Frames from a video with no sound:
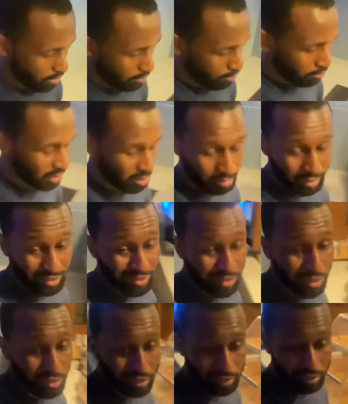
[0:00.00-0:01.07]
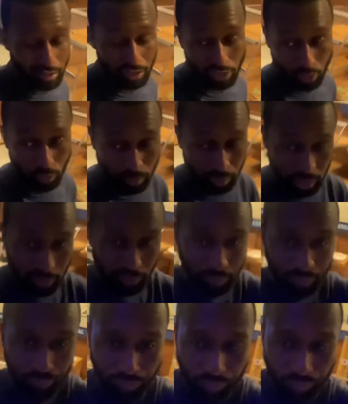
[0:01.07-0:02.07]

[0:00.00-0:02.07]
Me being an unconditional man,